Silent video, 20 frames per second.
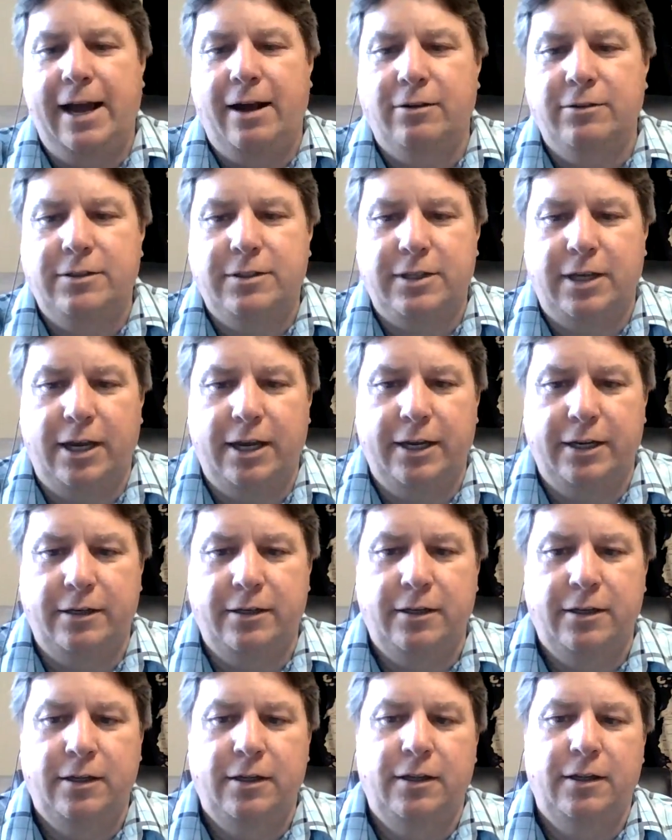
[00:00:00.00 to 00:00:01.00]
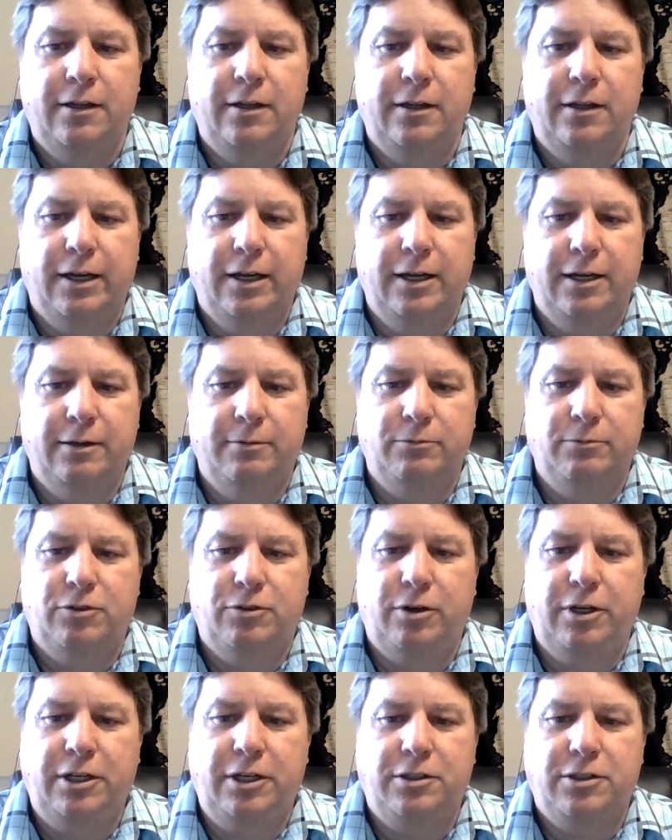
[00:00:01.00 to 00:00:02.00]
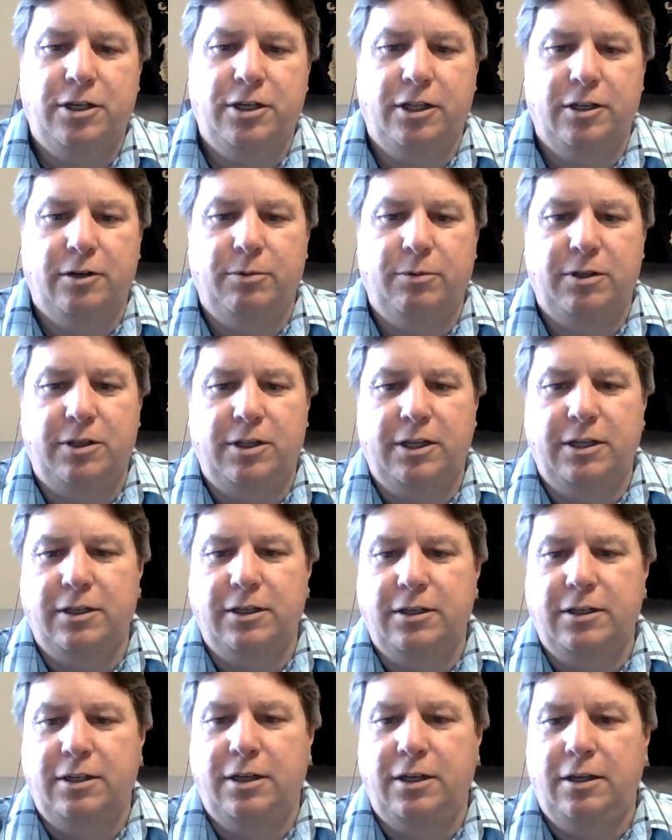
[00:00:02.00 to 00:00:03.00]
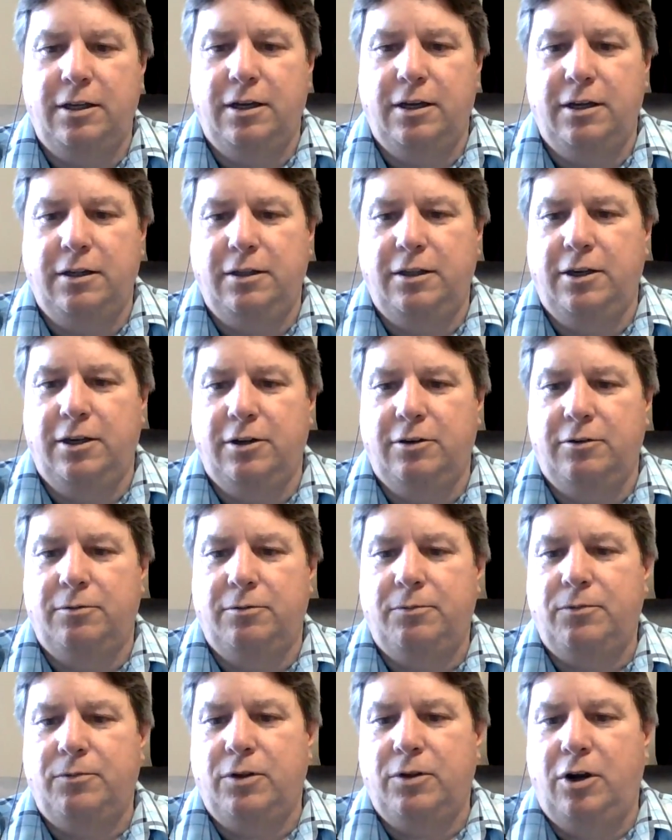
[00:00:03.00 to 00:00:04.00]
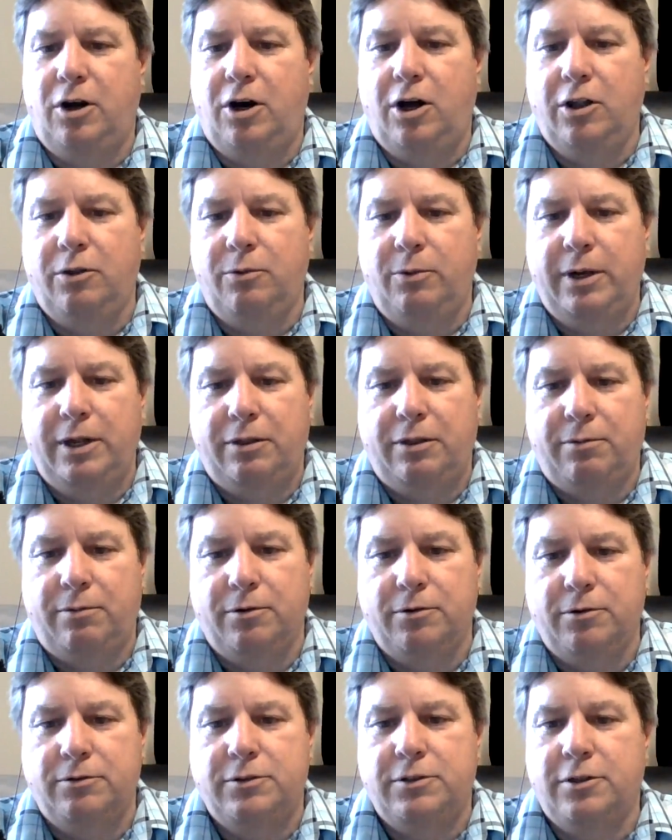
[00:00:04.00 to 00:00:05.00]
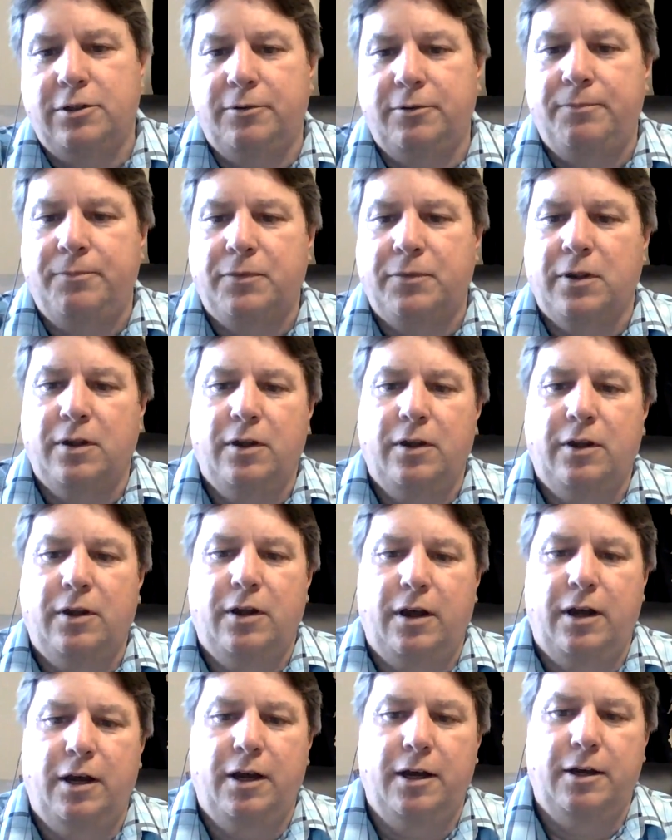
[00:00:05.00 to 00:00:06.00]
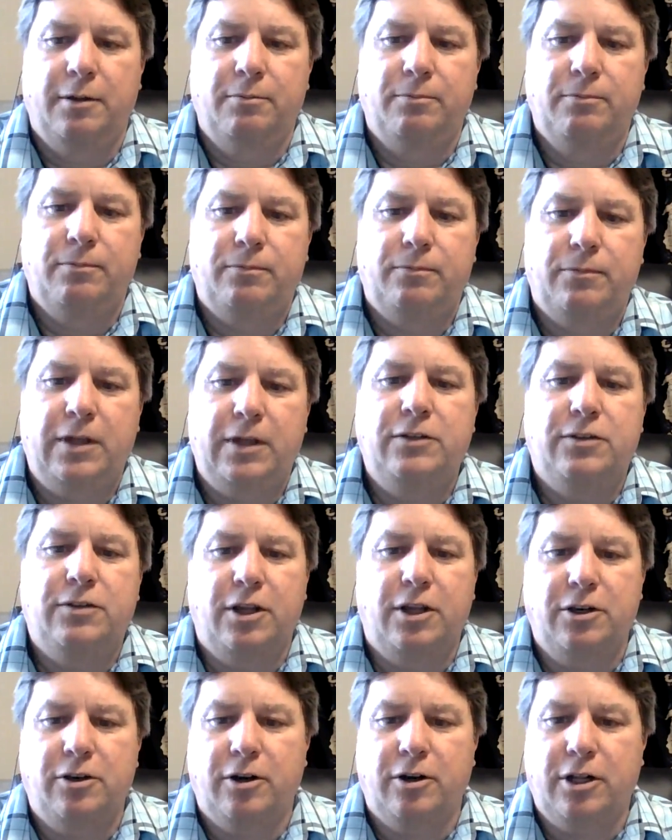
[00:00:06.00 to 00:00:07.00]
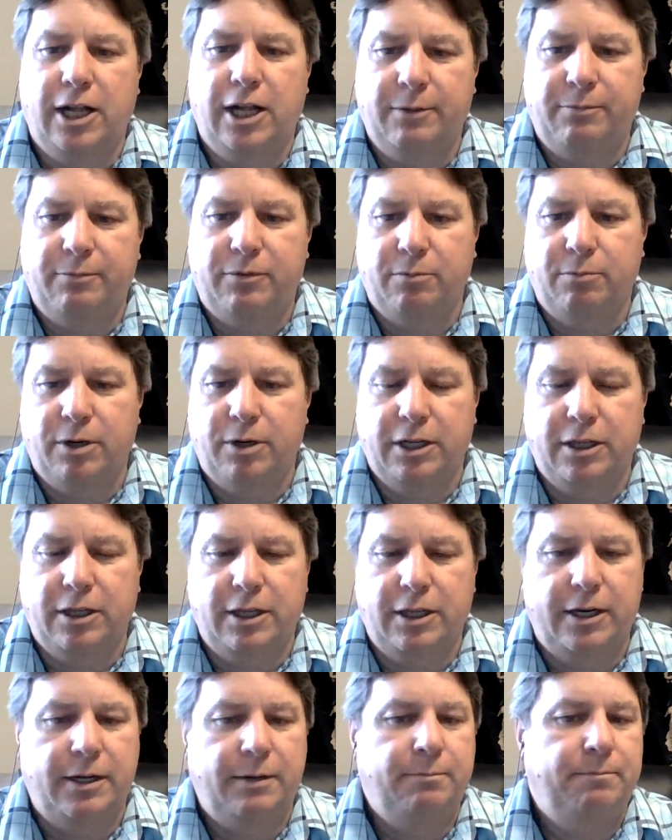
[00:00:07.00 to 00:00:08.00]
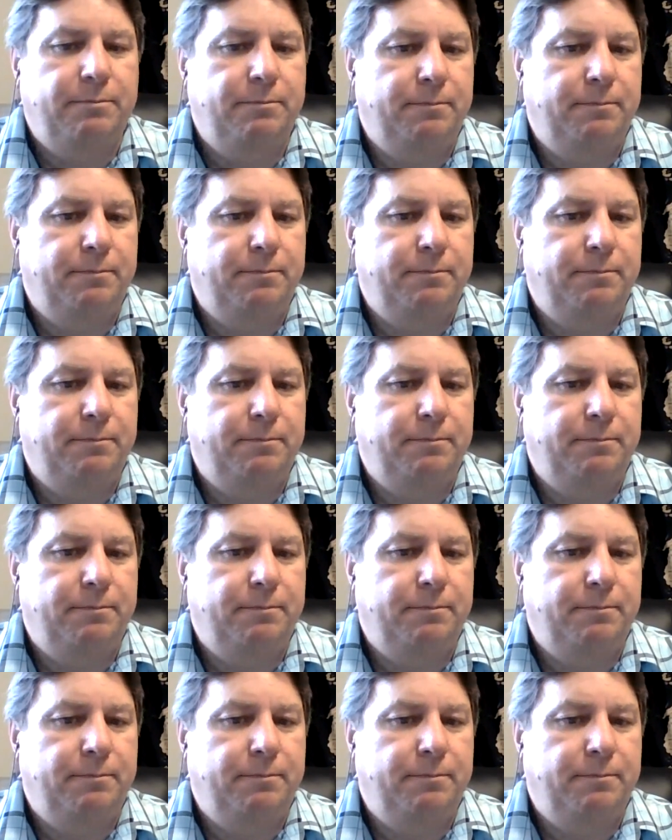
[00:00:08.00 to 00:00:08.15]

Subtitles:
outside. Treat each other with dignity, all the way through. So thanks, Thunderclap, for bringing that up.